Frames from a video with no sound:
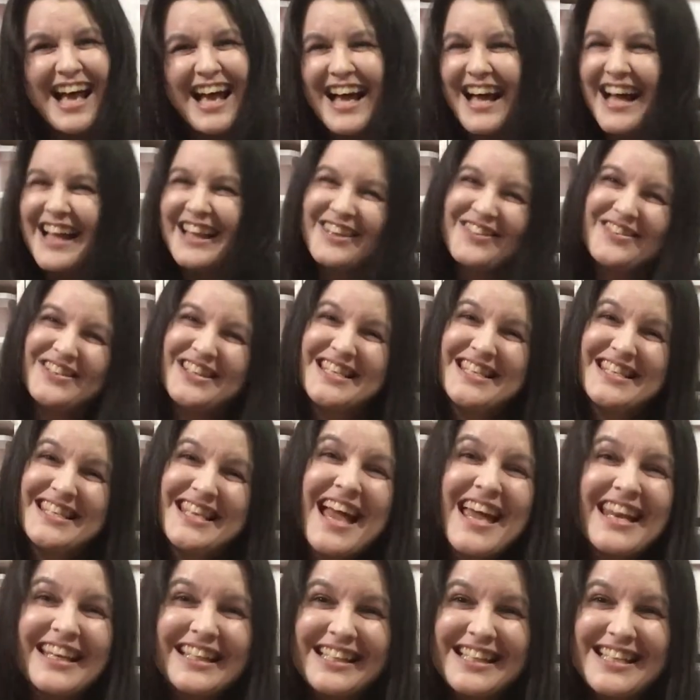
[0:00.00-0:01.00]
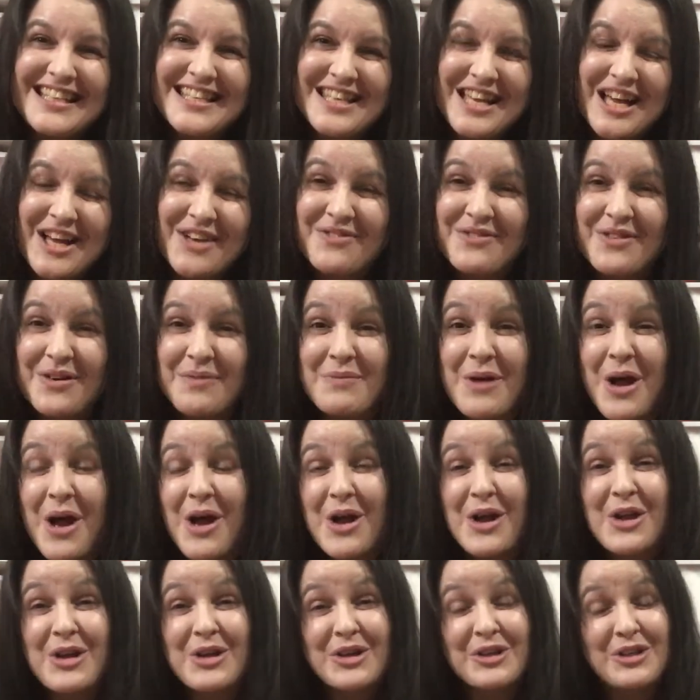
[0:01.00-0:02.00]
Hello, this is Annalisa from
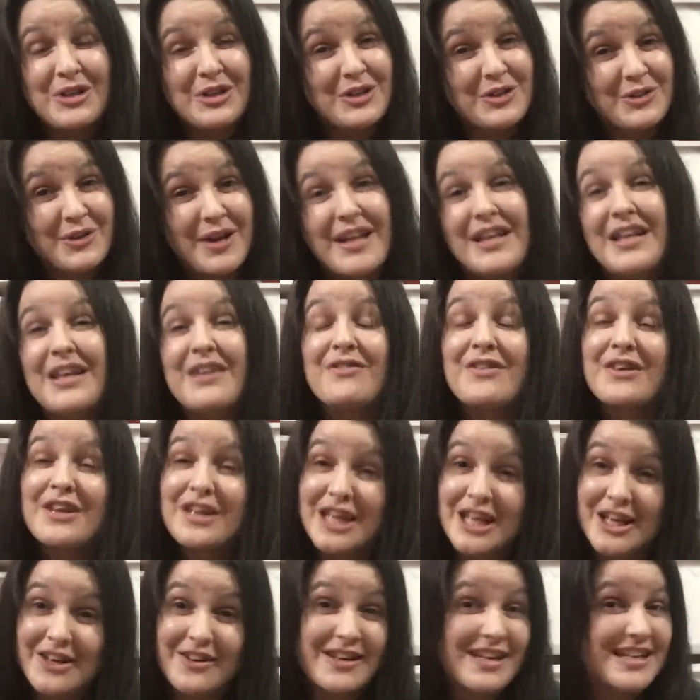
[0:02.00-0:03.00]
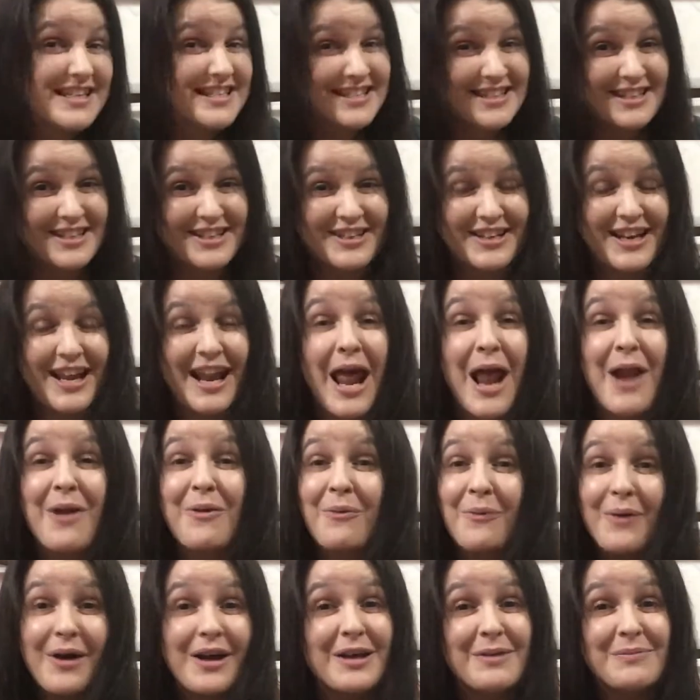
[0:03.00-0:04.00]
Creative Curious Learning,
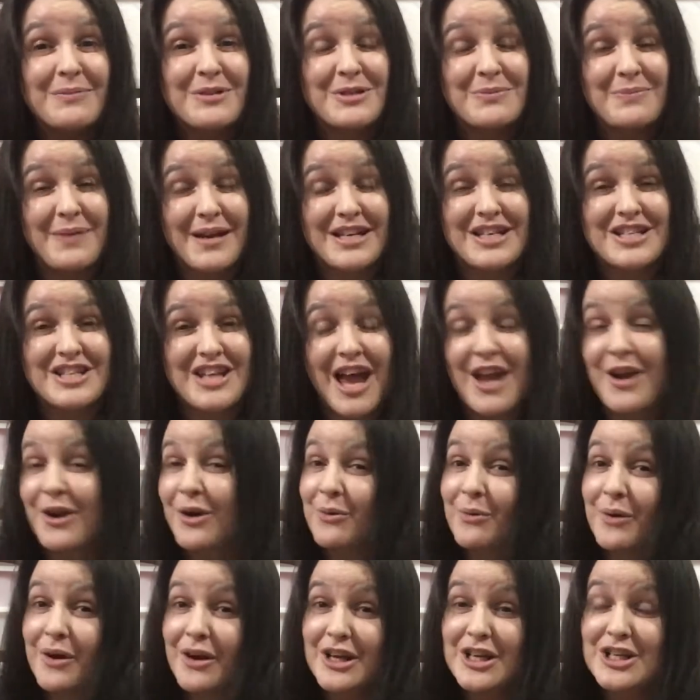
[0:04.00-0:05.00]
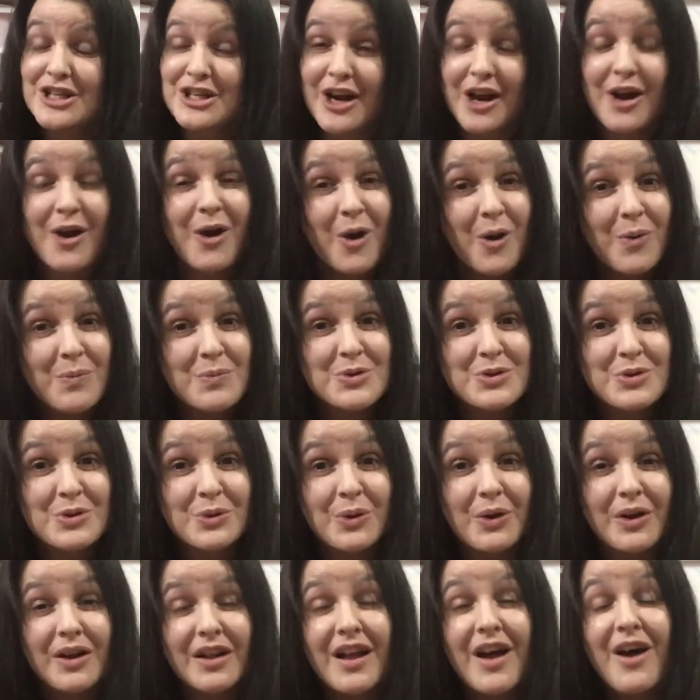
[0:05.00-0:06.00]
and welcome to my channel where I share
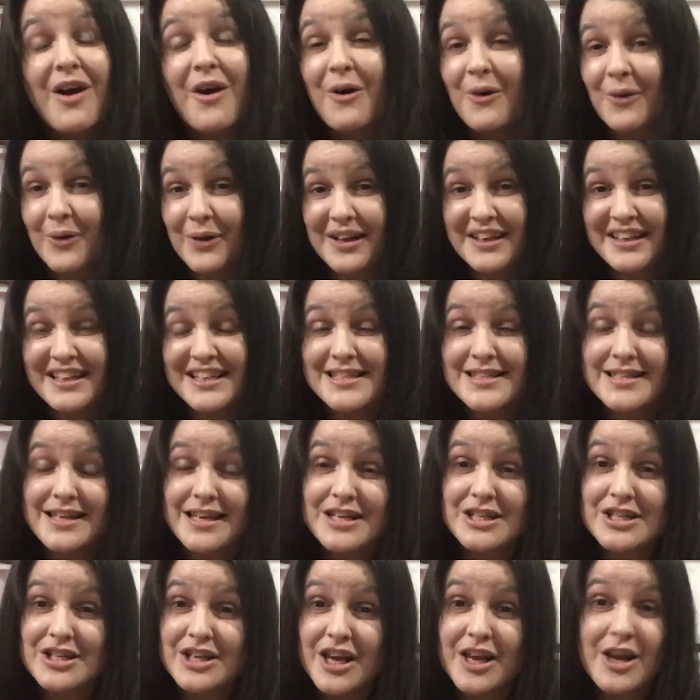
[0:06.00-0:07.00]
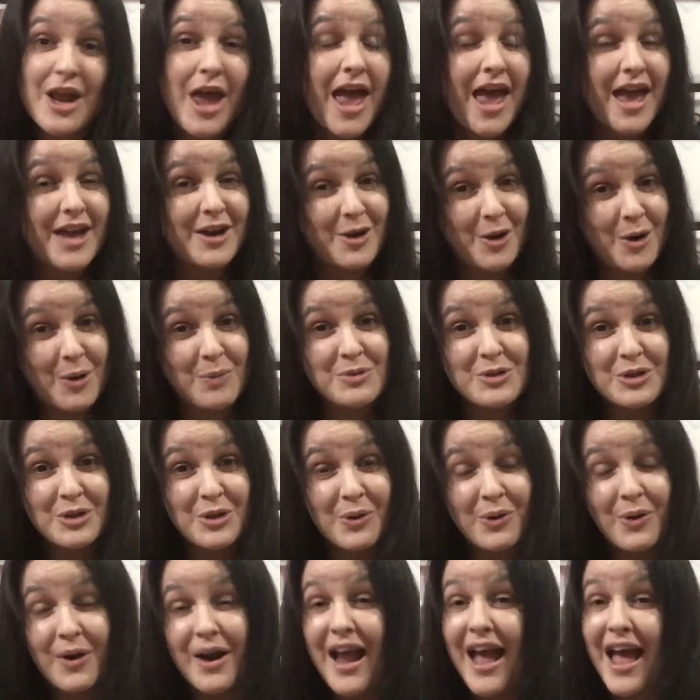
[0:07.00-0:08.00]
homeschool, organization, and home
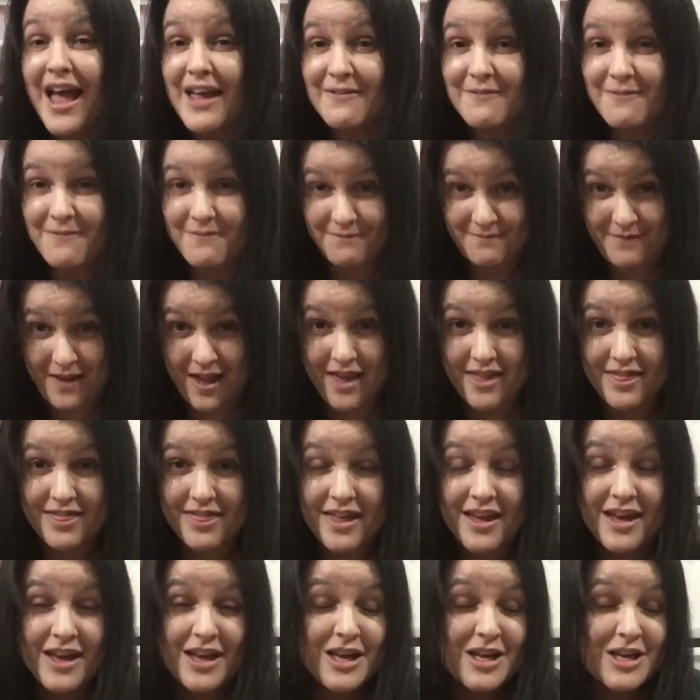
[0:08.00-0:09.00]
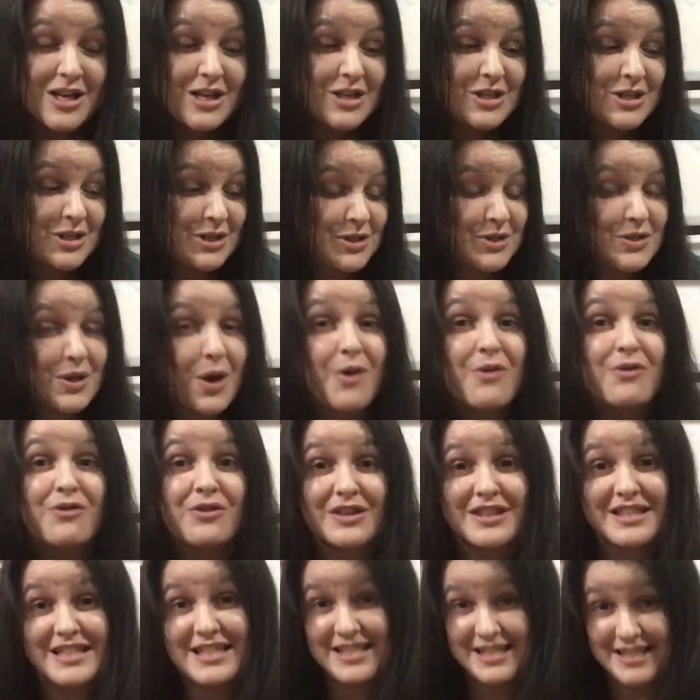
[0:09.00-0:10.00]
decor and faith. So
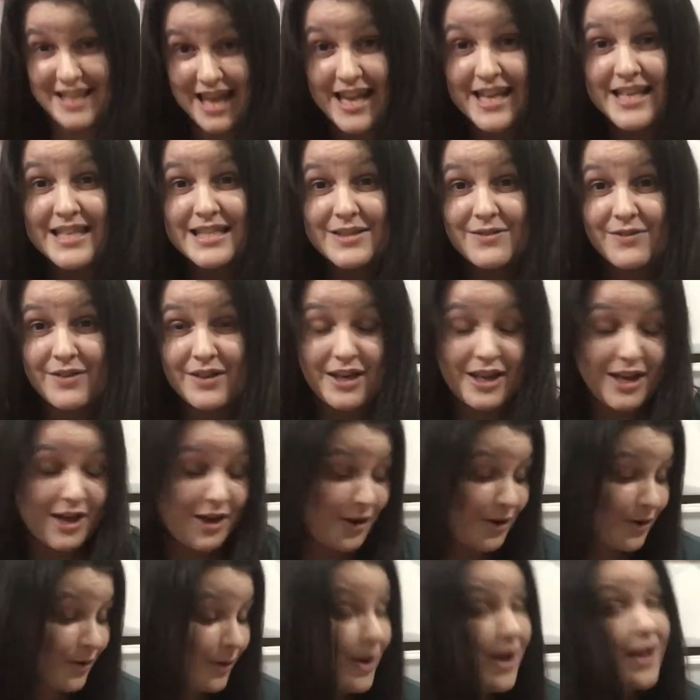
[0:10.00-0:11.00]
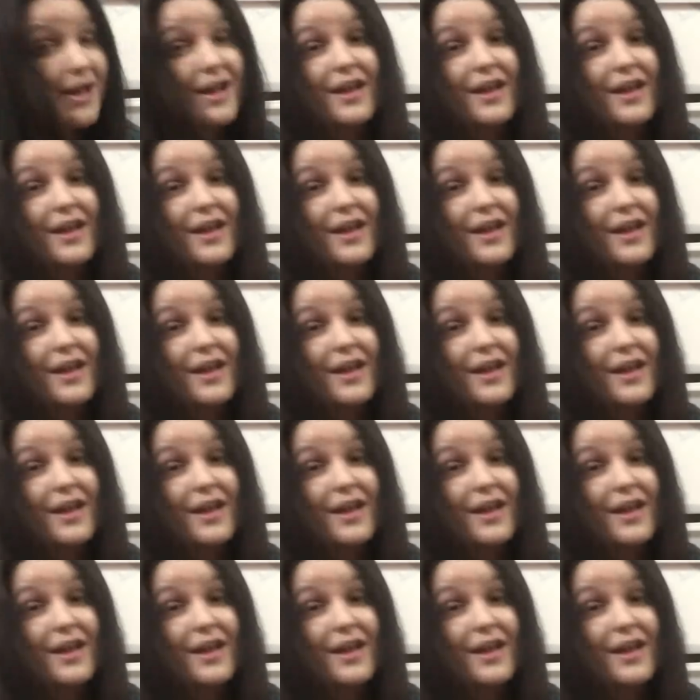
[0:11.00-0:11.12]
for today's video,